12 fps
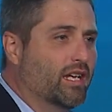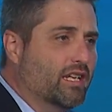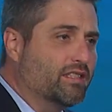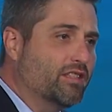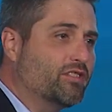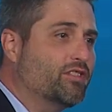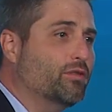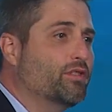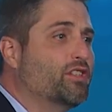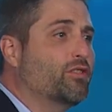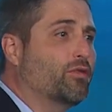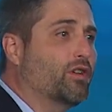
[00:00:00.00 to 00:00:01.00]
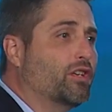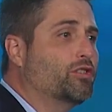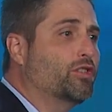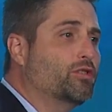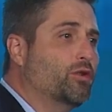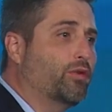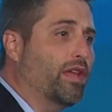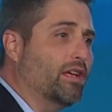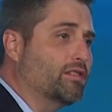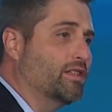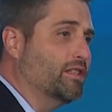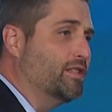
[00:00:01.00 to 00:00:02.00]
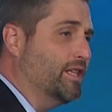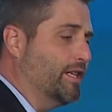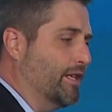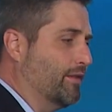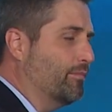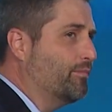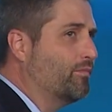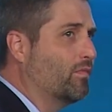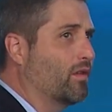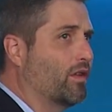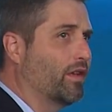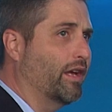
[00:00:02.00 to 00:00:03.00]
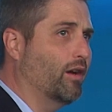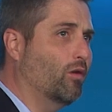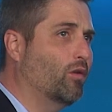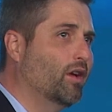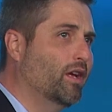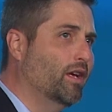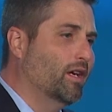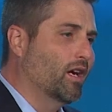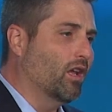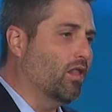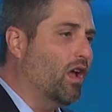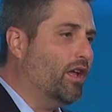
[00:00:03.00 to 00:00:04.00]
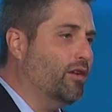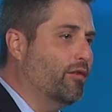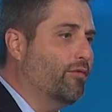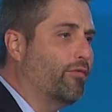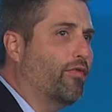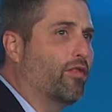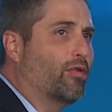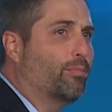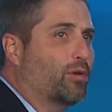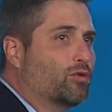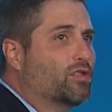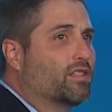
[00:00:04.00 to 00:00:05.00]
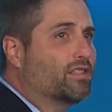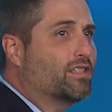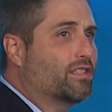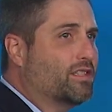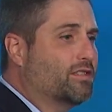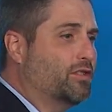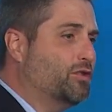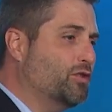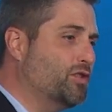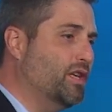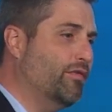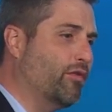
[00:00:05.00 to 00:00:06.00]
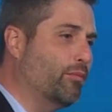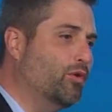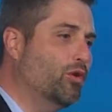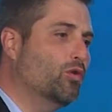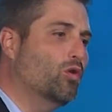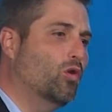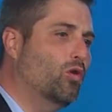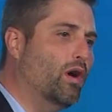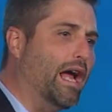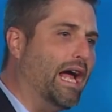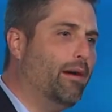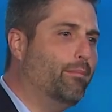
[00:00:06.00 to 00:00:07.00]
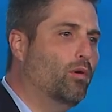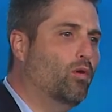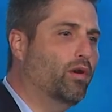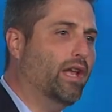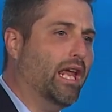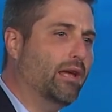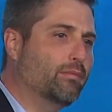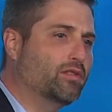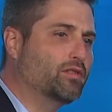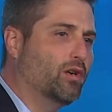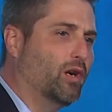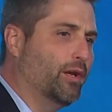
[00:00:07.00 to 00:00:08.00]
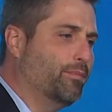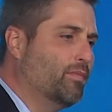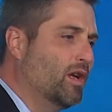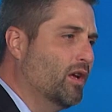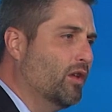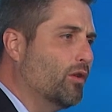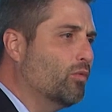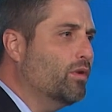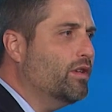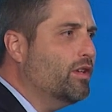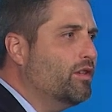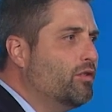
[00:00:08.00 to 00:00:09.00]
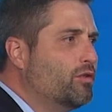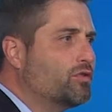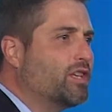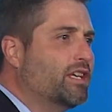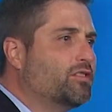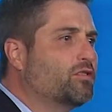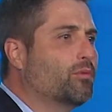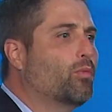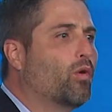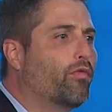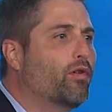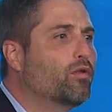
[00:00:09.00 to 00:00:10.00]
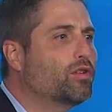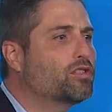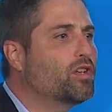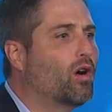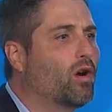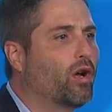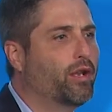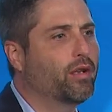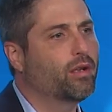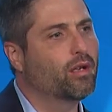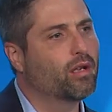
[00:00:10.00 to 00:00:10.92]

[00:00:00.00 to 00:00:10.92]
since Siri's introduction in 2010. Now, a lot of the personal assistants that you see from Google, Apple, and Amazon, the use cases are more focused on